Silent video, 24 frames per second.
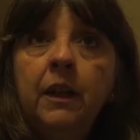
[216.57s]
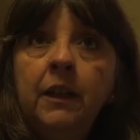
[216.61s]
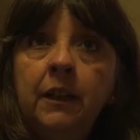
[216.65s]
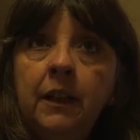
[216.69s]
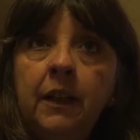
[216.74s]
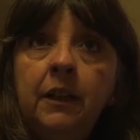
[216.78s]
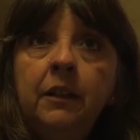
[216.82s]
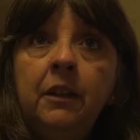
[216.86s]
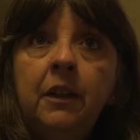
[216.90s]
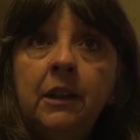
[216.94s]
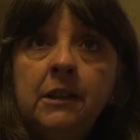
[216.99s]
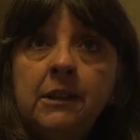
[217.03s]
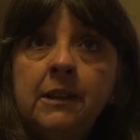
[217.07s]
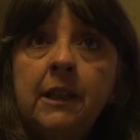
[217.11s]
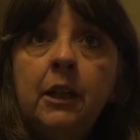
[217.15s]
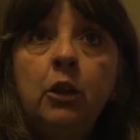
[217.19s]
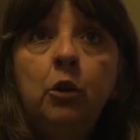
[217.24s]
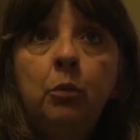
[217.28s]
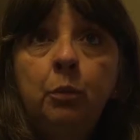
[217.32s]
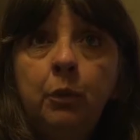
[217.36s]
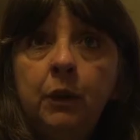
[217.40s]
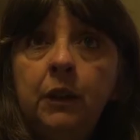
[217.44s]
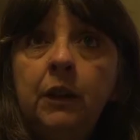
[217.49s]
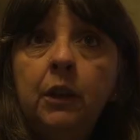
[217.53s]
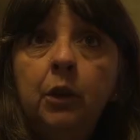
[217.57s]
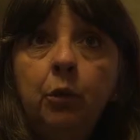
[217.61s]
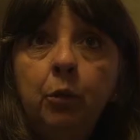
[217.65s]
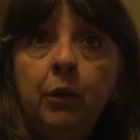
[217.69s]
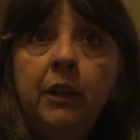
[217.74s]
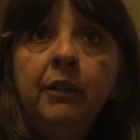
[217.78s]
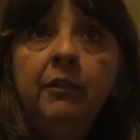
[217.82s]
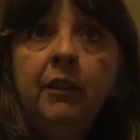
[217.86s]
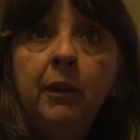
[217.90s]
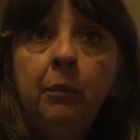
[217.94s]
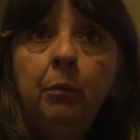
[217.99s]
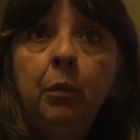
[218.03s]
and that does help with the
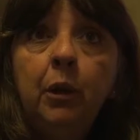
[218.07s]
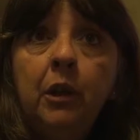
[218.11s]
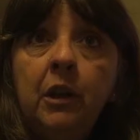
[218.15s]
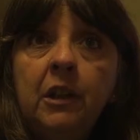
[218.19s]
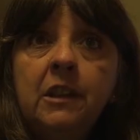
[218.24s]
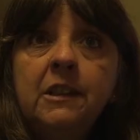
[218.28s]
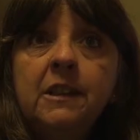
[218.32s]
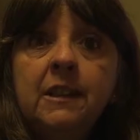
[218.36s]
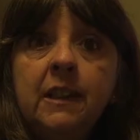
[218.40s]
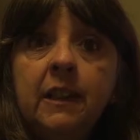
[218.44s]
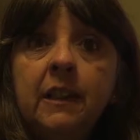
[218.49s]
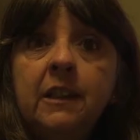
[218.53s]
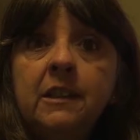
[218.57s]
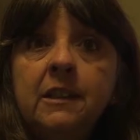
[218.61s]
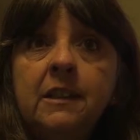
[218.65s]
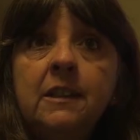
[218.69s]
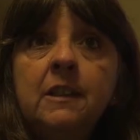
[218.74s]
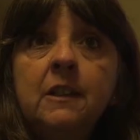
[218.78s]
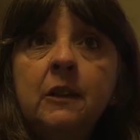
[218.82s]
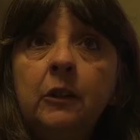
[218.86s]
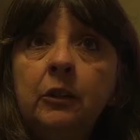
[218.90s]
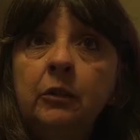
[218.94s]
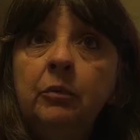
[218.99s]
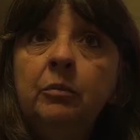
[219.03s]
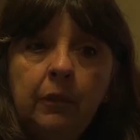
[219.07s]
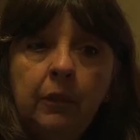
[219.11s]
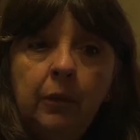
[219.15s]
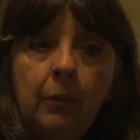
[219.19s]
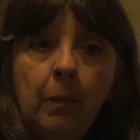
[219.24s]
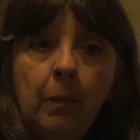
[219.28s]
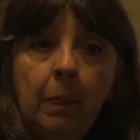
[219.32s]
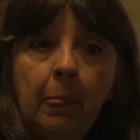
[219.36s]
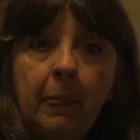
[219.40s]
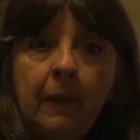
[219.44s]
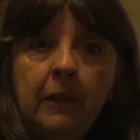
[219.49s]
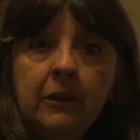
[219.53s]
grieving process.
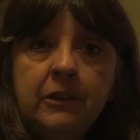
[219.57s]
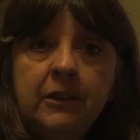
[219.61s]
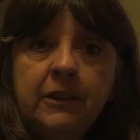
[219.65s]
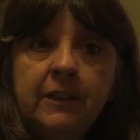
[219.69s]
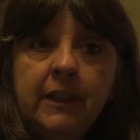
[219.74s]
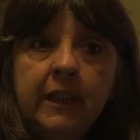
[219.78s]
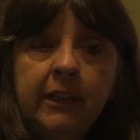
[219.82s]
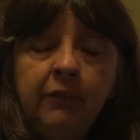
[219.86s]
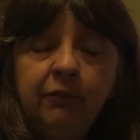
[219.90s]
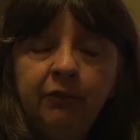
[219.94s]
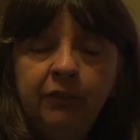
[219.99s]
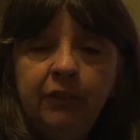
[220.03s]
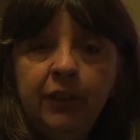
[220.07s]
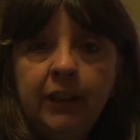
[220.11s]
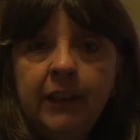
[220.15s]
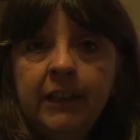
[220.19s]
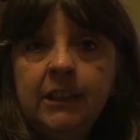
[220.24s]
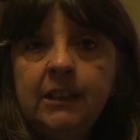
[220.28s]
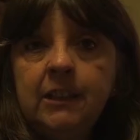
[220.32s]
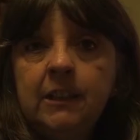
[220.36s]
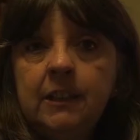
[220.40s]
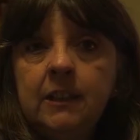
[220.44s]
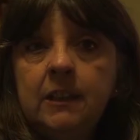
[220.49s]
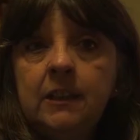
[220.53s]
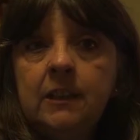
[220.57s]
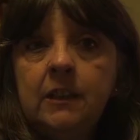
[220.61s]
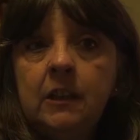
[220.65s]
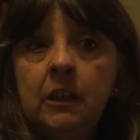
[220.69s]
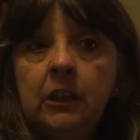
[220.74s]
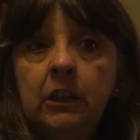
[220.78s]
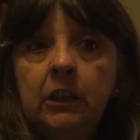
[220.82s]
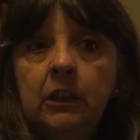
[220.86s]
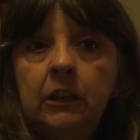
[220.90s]
St. Francis